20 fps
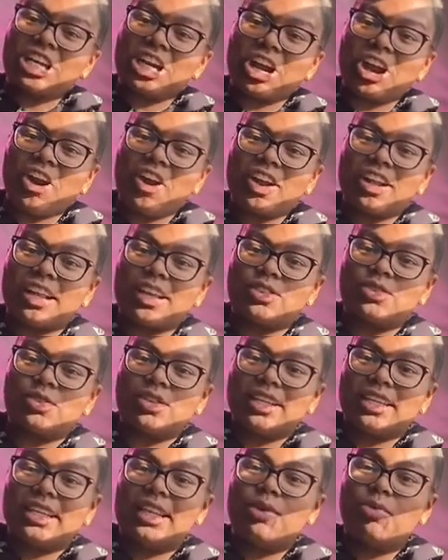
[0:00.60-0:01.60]
your girl
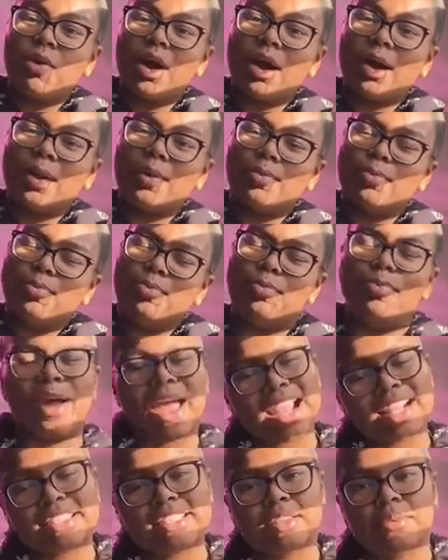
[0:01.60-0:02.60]
Natural Needy. Welcome
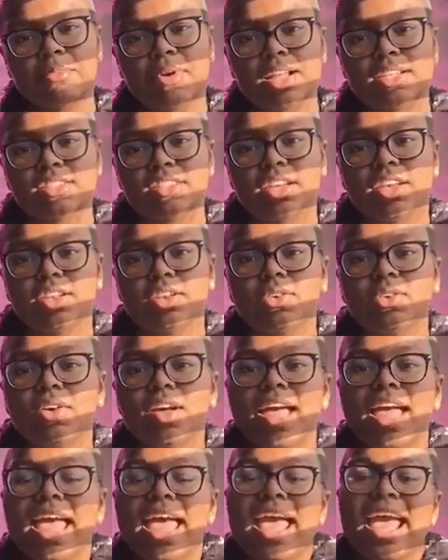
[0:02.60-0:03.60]
back to my channel,
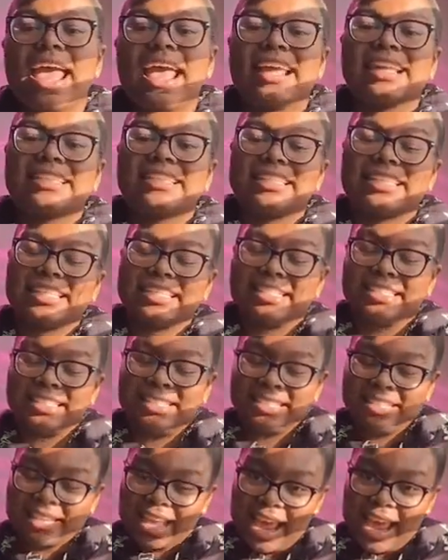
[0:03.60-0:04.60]
and
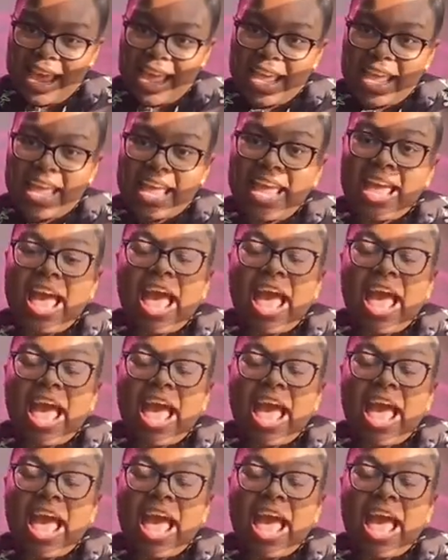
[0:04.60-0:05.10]
today